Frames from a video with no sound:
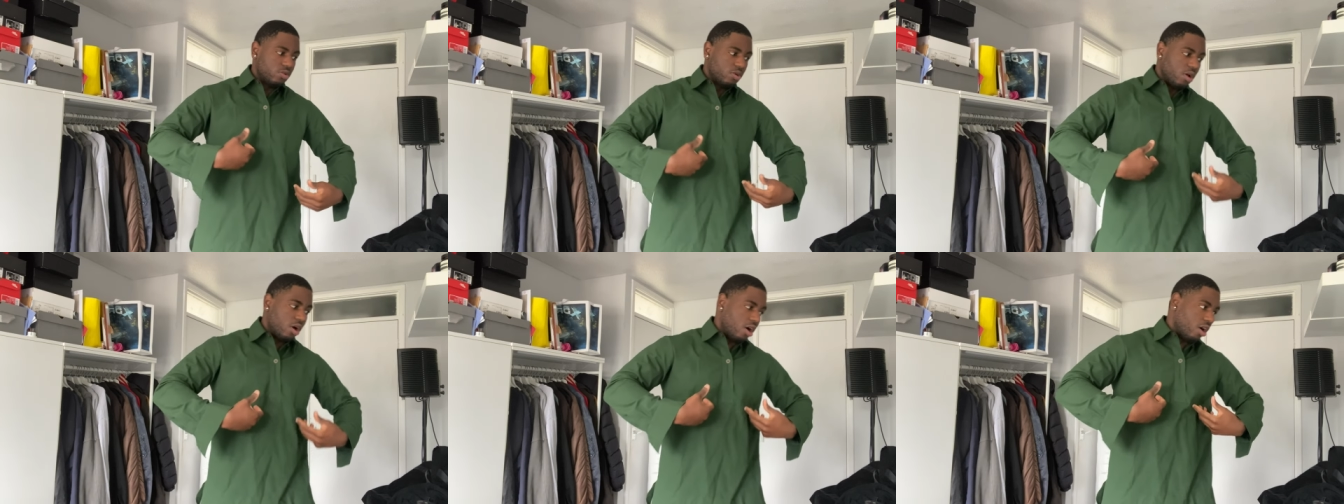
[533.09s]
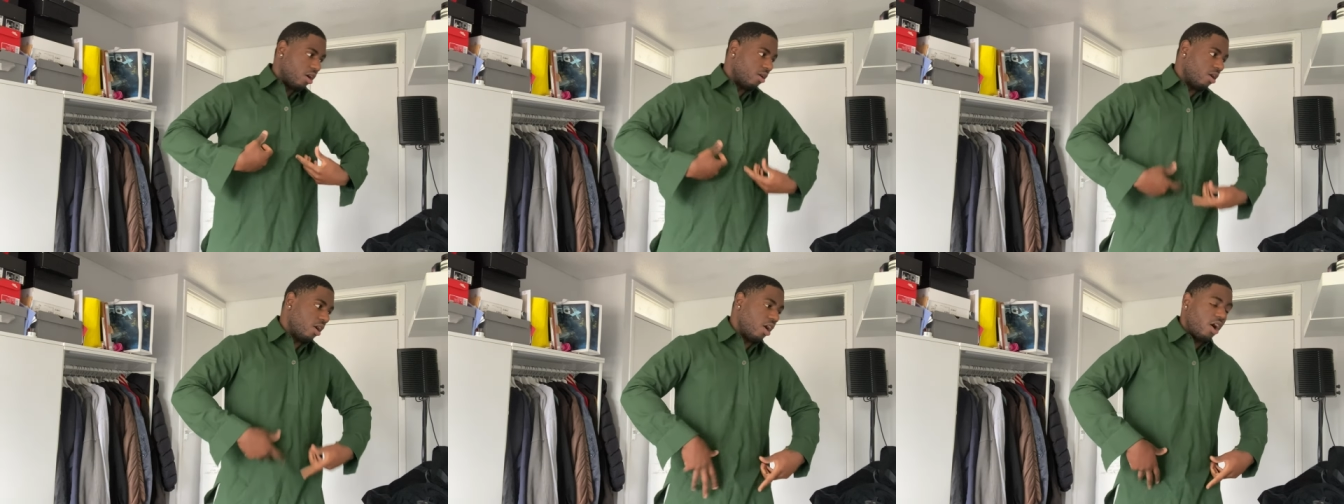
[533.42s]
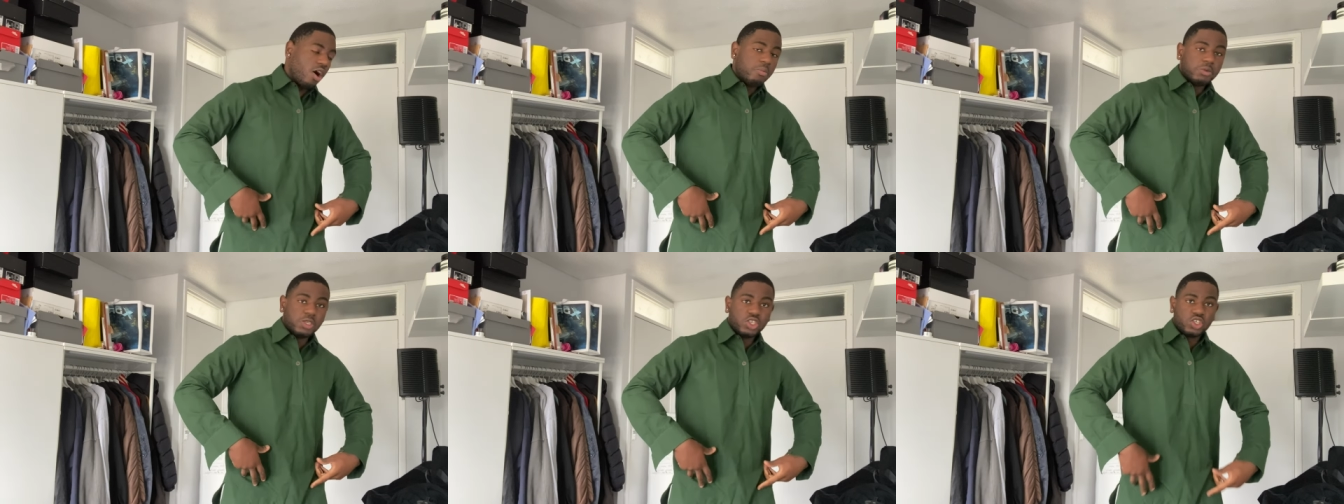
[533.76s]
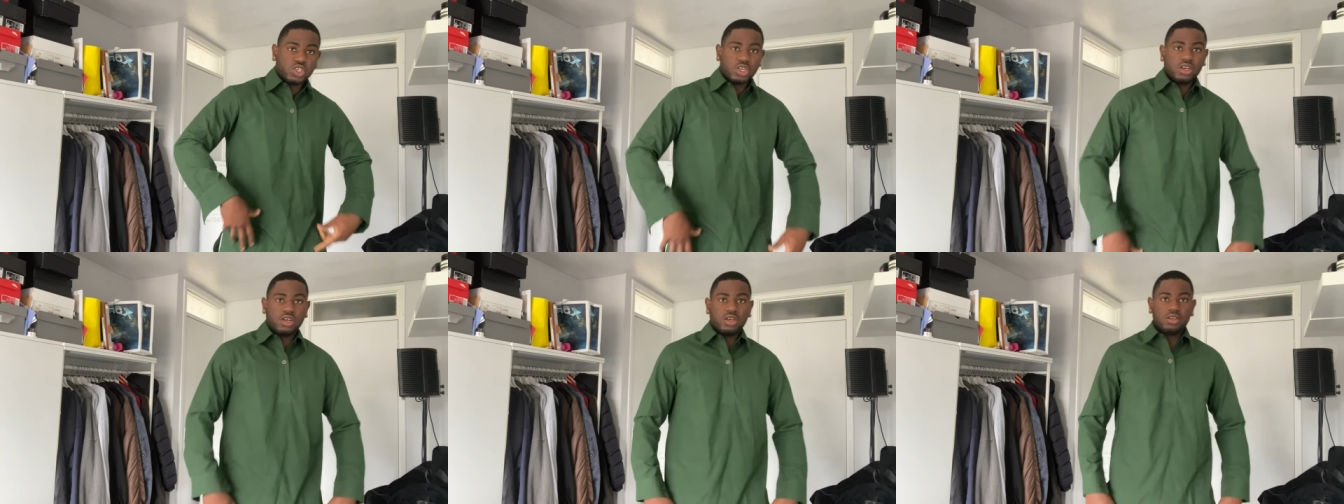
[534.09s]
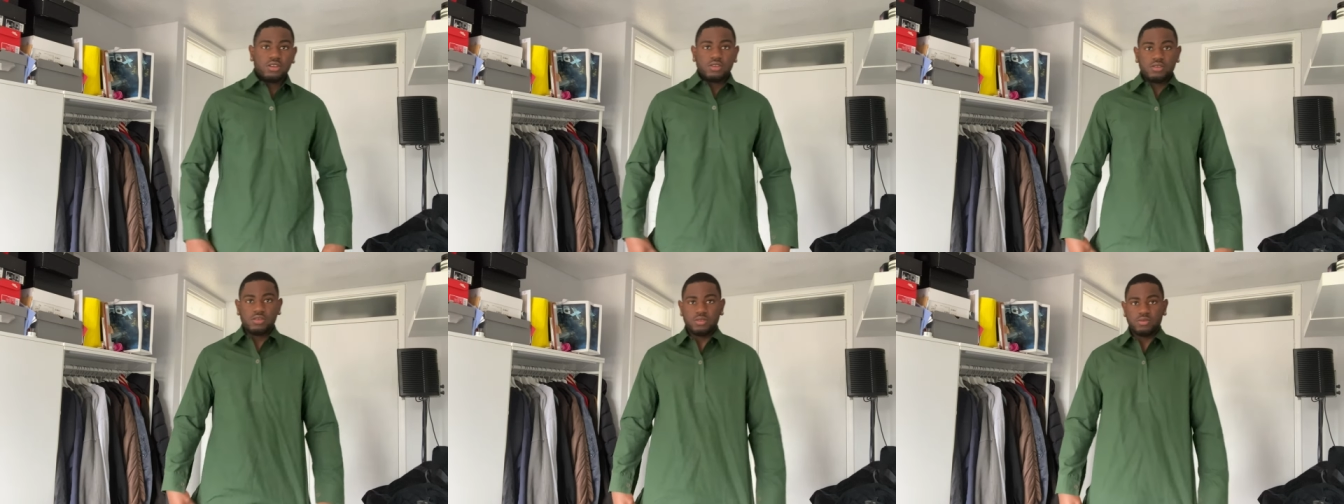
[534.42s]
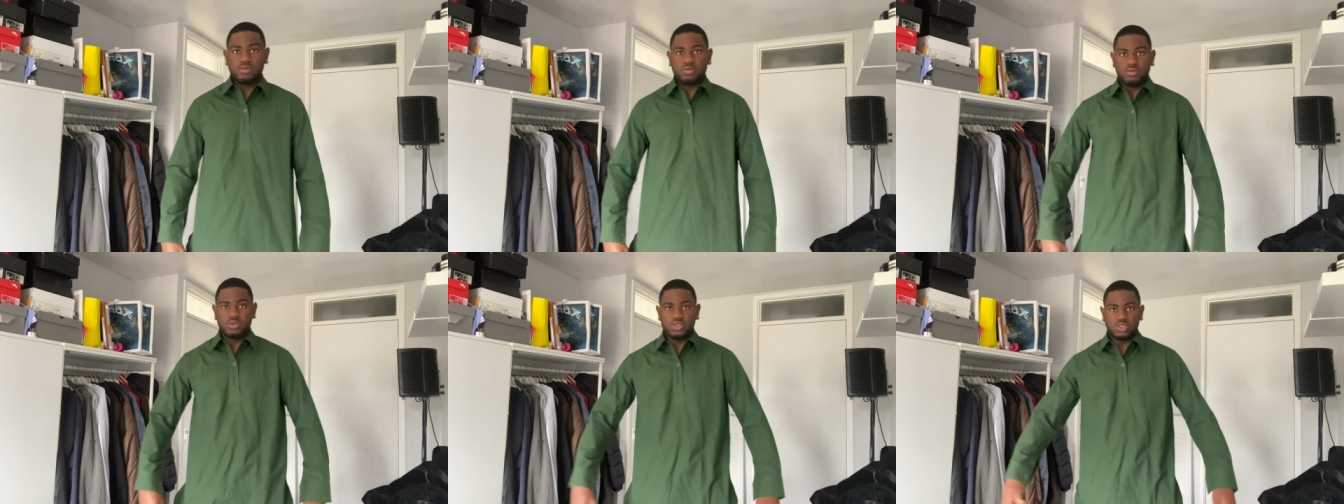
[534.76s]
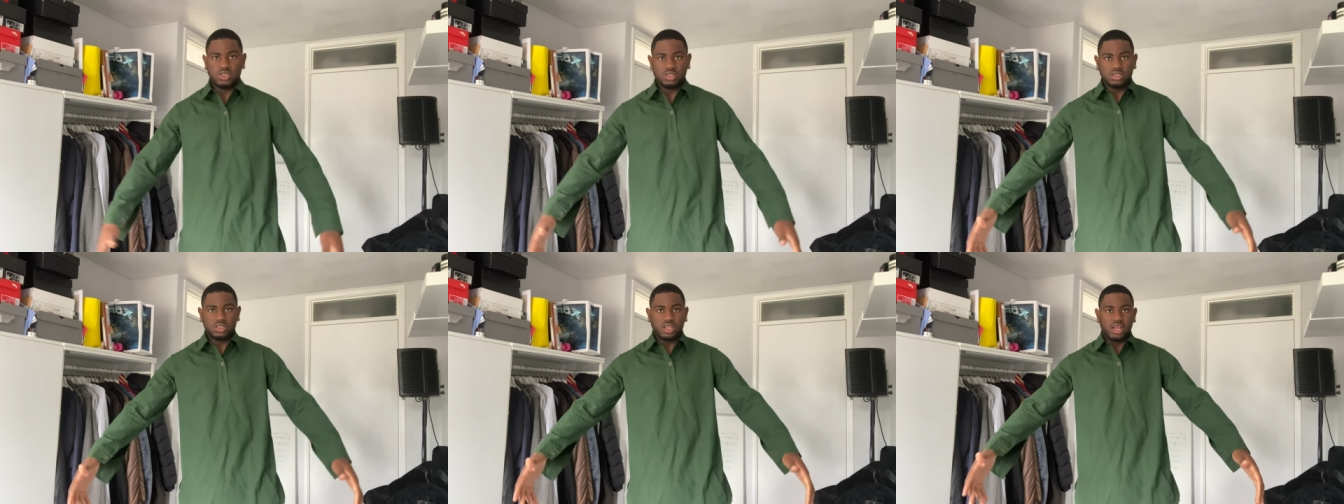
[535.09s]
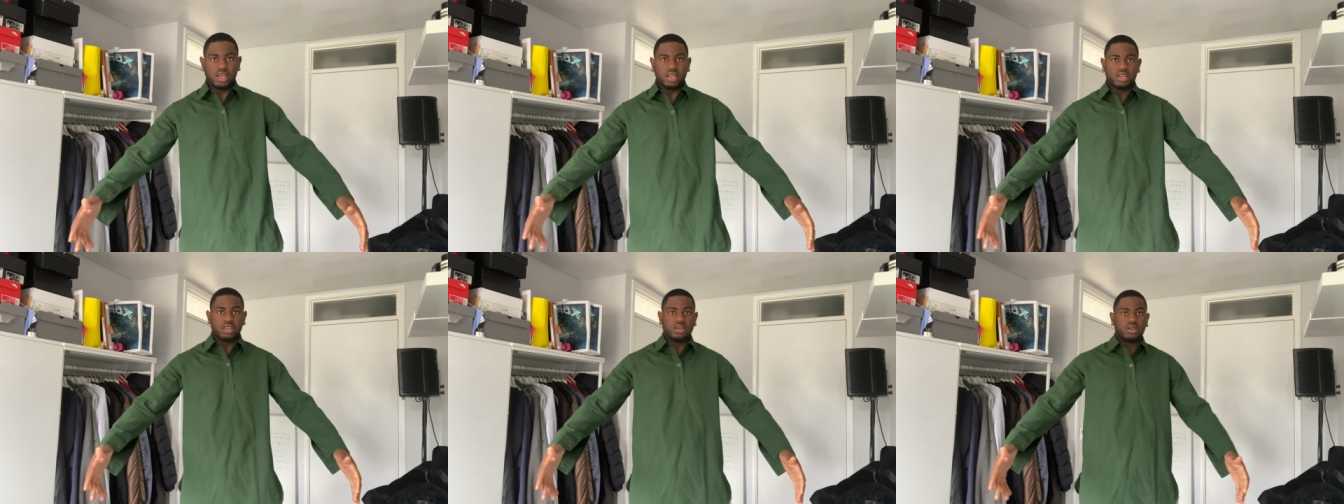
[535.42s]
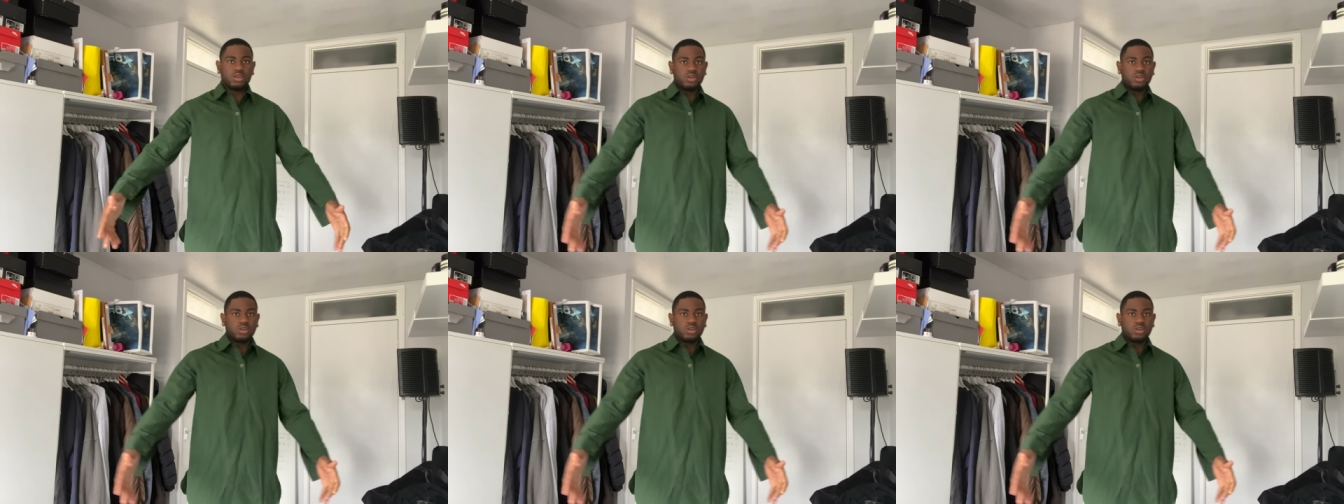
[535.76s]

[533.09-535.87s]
uh, army shirt, which is like